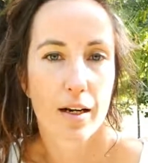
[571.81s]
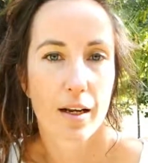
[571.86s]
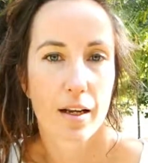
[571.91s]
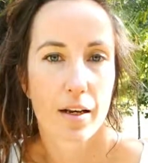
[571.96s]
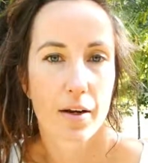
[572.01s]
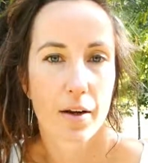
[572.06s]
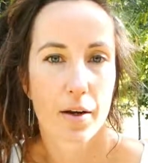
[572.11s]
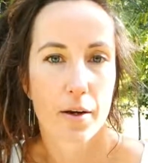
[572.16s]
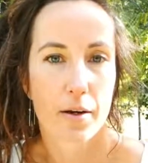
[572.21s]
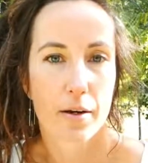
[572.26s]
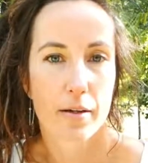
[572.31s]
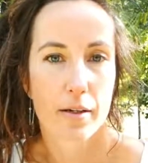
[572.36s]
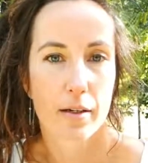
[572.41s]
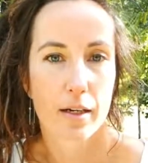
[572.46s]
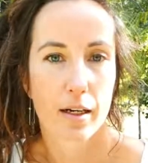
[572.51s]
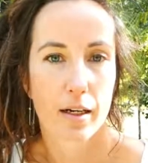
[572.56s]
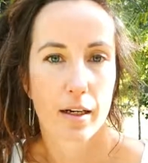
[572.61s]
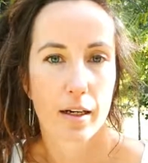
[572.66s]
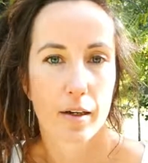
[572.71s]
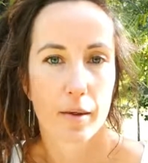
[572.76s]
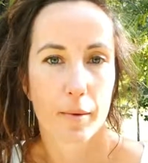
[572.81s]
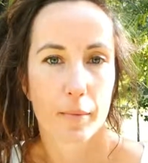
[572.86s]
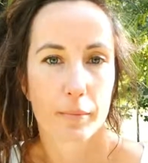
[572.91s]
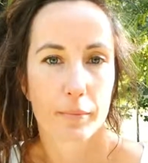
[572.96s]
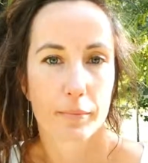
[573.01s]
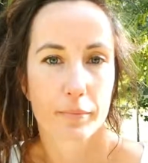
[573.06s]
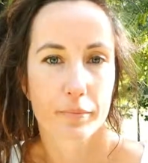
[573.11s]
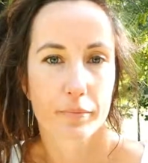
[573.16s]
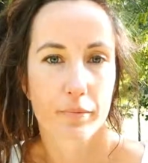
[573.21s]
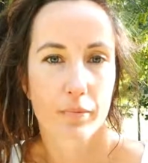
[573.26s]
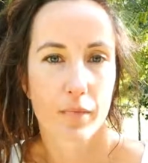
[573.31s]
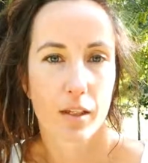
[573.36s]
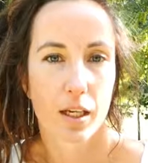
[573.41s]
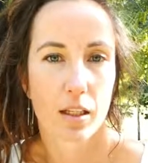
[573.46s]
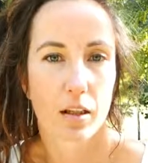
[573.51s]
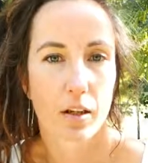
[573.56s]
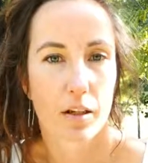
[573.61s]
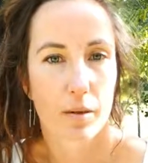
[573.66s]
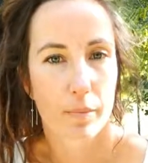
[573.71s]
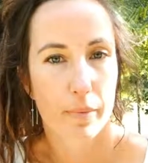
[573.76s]
I know a
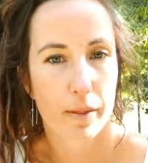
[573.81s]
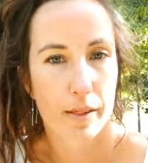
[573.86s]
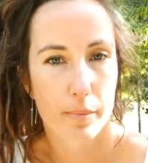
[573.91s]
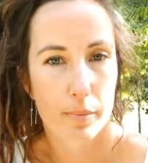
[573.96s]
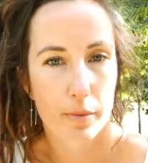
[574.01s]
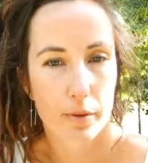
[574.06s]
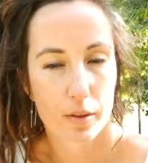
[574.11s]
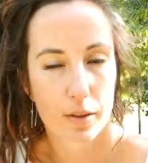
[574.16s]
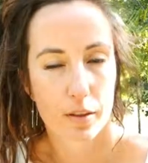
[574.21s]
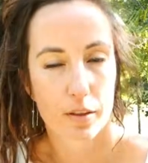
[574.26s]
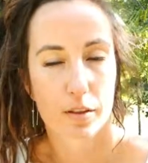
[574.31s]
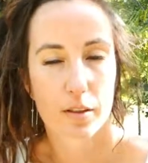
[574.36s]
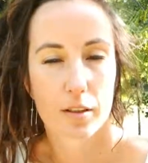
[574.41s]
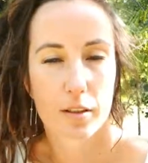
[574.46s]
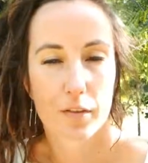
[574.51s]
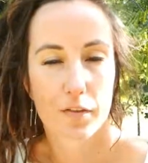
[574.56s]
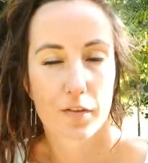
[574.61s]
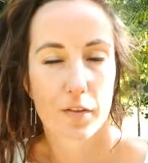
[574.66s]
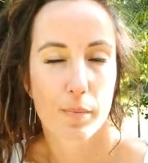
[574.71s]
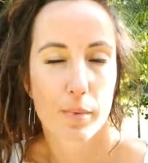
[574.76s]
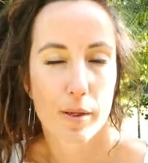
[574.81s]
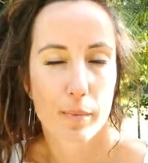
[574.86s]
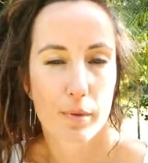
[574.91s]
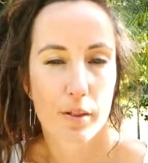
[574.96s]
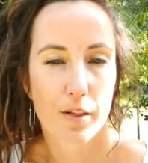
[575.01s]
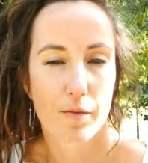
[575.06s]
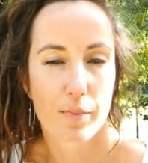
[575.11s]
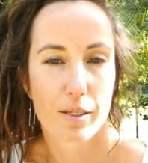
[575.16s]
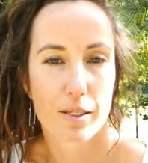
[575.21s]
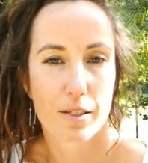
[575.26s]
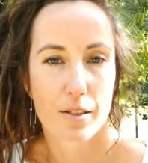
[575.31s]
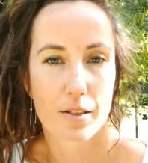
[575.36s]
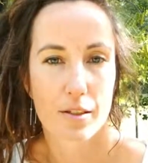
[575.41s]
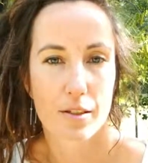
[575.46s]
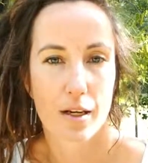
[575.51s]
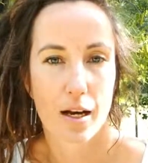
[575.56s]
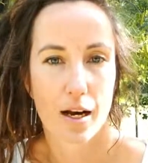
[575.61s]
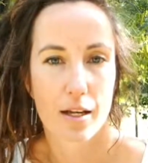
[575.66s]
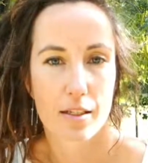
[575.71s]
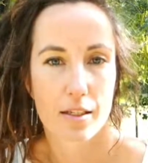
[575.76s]
lot of people, or a few people, have been sort of
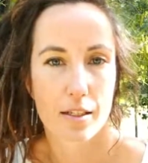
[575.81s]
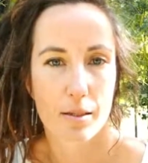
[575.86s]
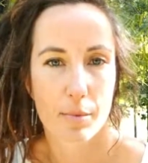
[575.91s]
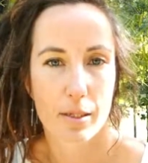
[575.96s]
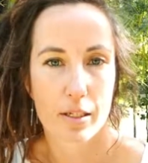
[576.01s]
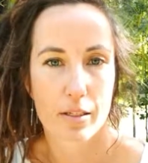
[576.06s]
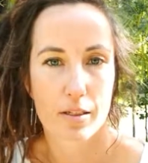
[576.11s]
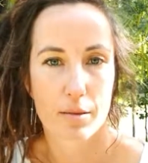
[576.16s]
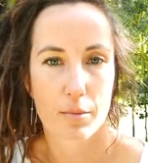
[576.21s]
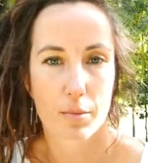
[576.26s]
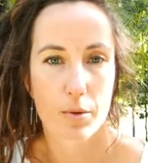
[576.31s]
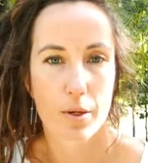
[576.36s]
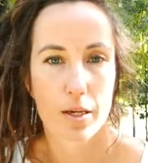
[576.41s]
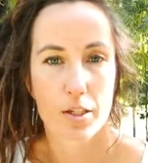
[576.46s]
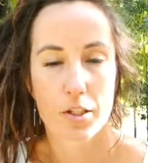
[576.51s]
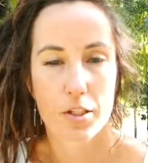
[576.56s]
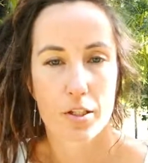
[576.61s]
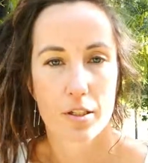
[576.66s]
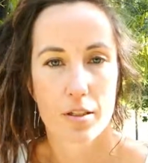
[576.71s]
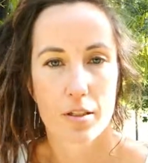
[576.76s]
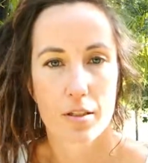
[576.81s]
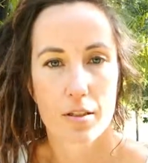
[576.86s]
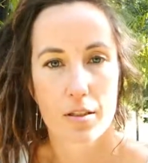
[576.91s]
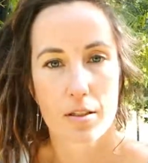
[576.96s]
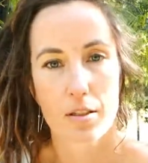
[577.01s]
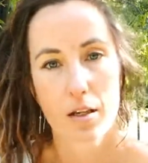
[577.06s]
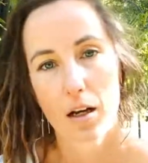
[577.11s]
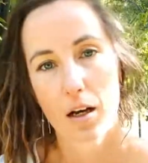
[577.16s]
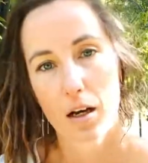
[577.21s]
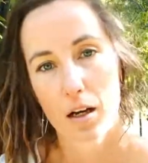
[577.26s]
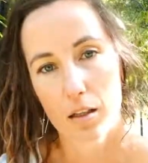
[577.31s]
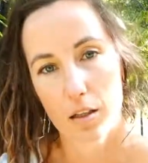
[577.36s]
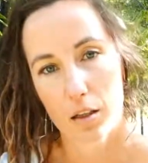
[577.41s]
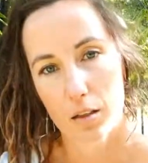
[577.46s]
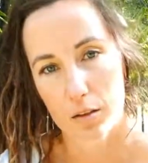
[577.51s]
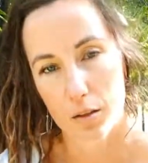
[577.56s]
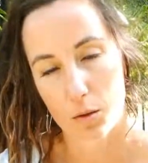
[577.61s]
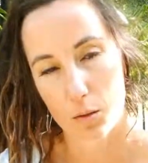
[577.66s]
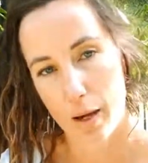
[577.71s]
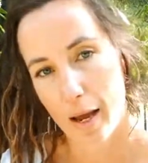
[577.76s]
asking me some questions
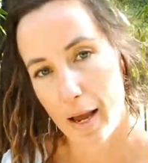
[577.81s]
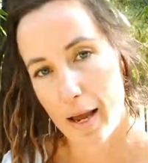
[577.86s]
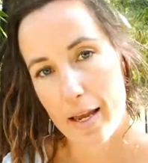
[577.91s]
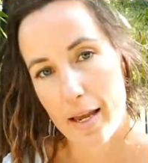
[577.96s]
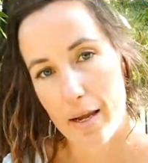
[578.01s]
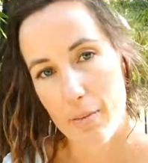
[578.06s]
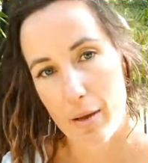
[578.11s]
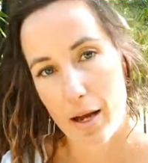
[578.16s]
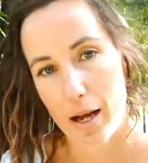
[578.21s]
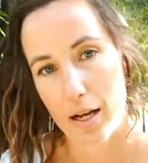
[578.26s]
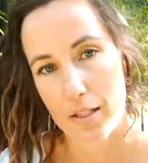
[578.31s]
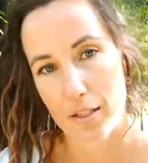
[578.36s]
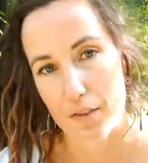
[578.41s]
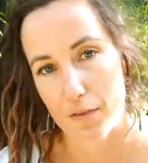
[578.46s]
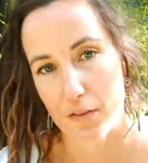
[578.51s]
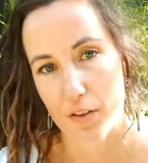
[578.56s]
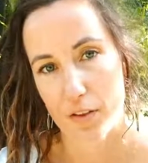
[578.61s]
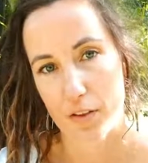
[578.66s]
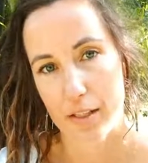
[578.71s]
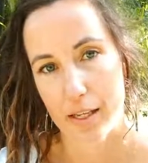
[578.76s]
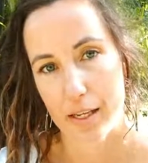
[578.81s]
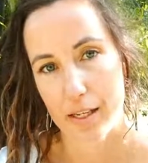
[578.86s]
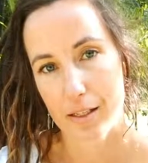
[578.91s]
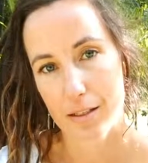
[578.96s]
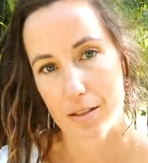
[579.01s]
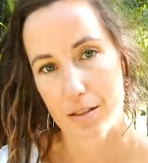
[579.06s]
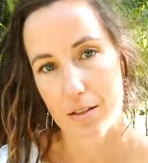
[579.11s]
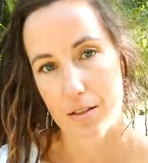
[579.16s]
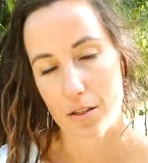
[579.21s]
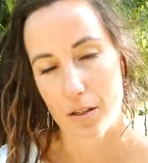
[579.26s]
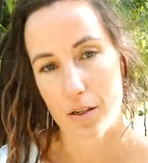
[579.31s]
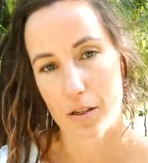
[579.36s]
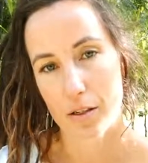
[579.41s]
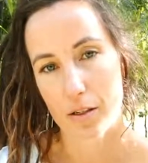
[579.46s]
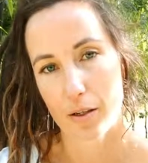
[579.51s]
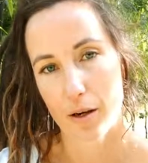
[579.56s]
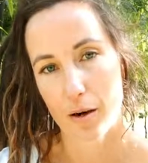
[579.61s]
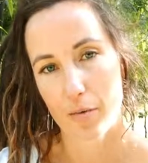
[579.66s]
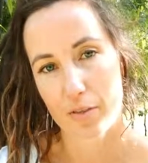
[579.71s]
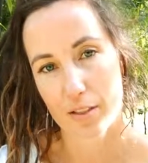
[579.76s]
along the way about different things. So
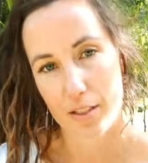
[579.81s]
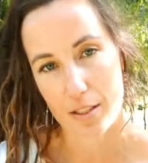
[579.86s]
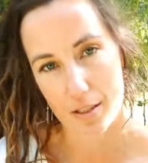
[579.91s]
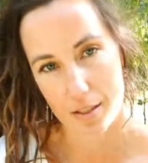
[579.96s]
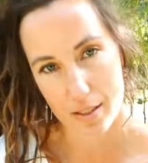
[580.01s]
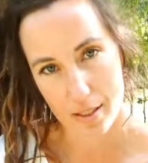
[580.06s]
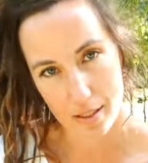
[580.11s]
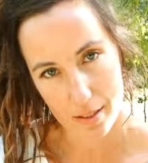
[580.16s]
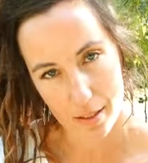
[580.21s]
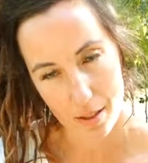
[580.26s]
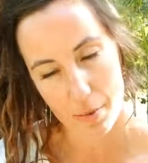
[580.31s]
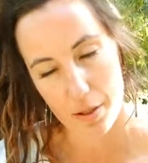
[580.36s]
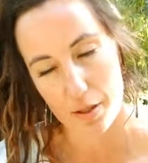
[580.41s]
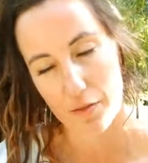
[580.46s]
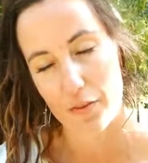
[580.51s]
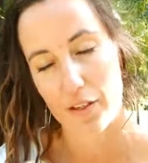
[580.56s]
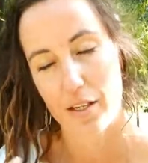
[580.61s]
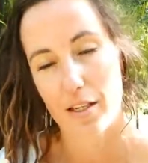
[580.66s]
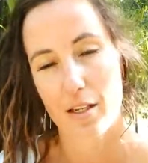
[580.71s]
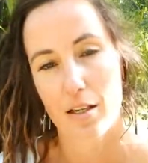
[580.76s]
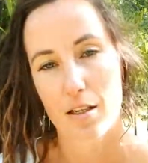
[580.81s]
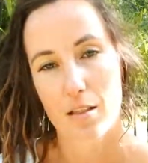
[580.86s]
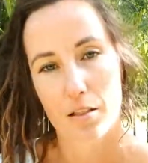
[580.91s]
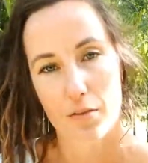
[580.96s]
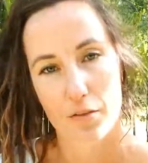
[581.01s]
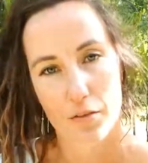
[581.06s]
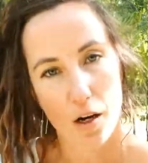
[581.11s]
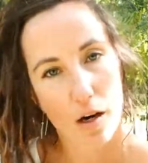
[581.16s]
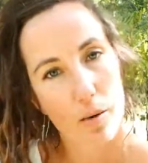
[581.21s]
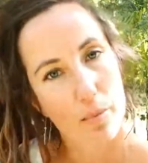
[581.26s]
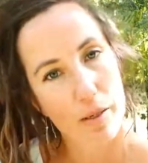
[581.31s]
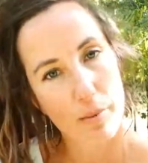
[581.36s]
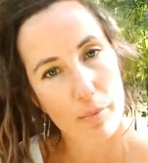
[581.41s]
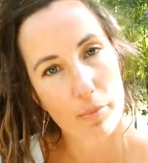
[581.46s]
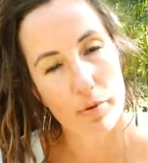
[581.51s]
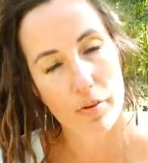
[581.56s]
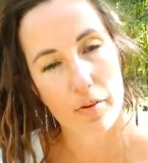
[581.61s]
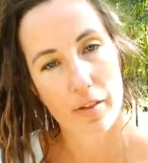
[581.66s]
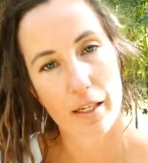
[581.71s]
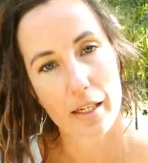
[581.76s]
obviously some of the videos have got
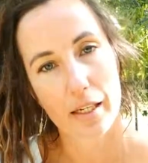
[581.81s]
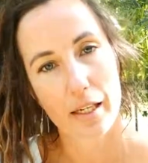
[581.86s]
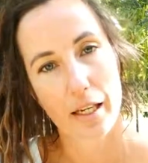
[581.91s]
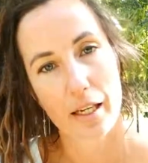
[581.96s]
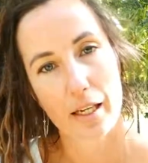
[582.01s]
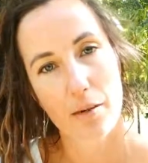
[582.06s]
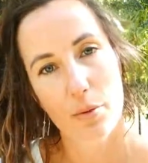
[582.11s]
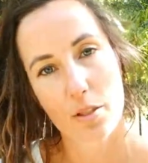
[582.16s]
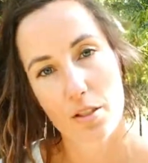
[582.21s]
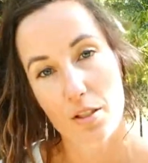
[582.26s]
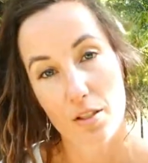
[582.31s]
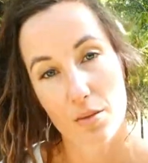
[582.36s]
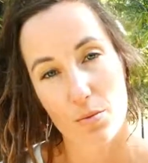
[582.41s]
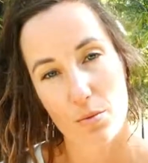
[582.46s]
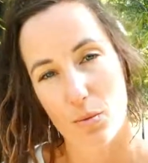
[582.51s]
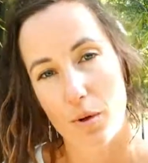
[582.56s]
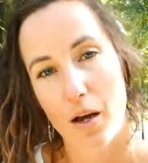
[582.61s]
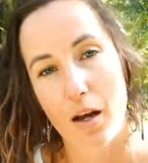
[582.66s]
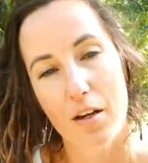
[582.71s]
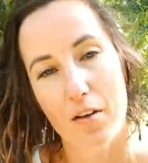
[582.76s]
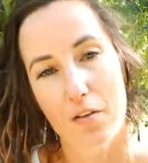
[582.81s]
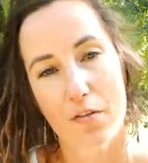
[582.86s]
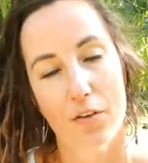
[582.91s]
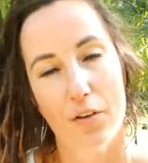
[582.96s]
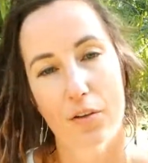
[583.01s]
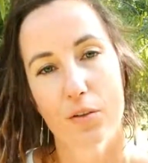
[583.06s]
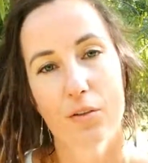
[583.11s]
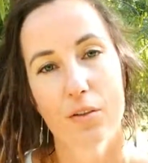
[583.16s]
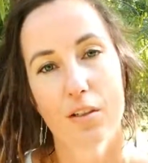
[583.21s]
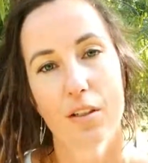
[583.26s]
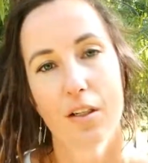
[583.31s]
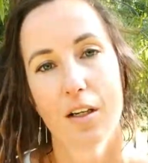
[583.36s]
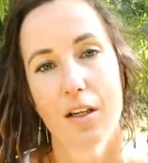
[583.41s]
people thinking, which is wonderful.